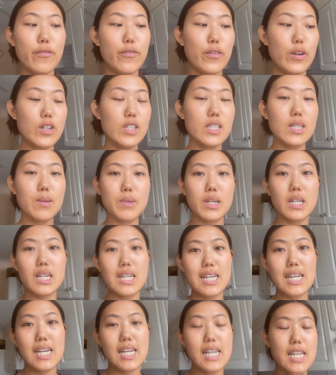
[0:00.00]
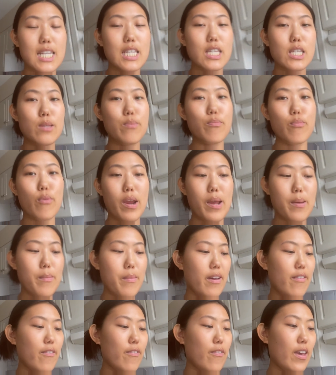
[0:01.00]
First, I'm gonna spray
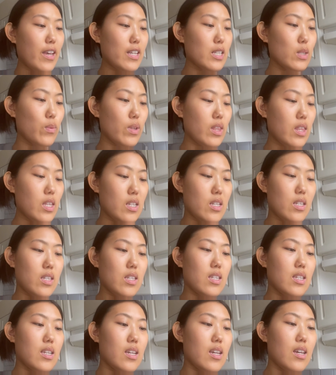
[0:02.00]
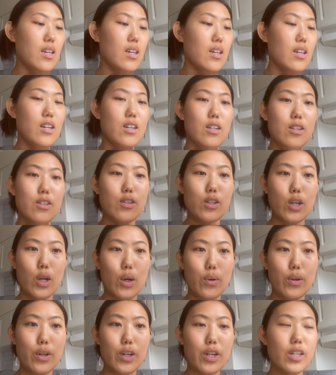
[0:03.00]
my face with this
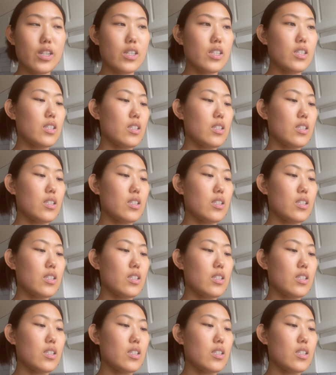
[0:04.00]
toner